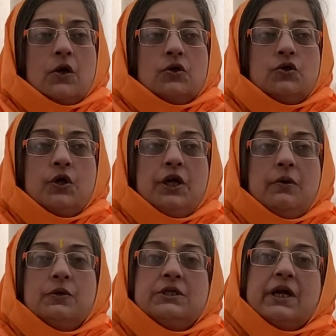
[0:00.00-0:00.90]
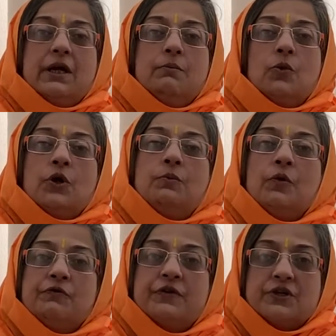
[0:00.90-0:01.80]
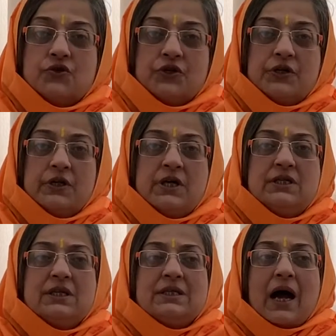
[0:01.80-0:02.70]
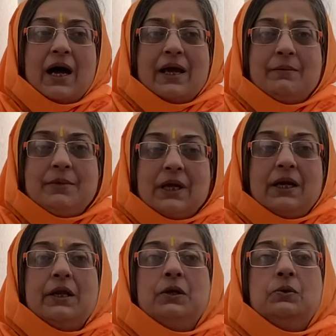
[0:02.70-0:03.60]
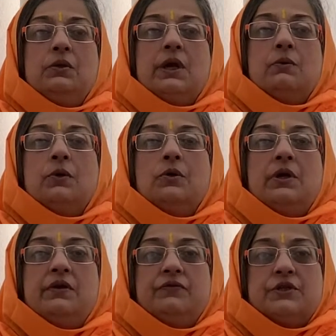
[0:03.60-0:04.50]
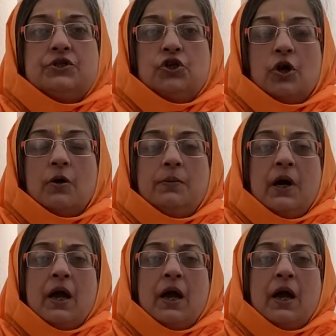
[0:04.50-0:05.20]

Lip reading: So he was getting more and more frustrated. He says, I am telling you that I want to leave this job.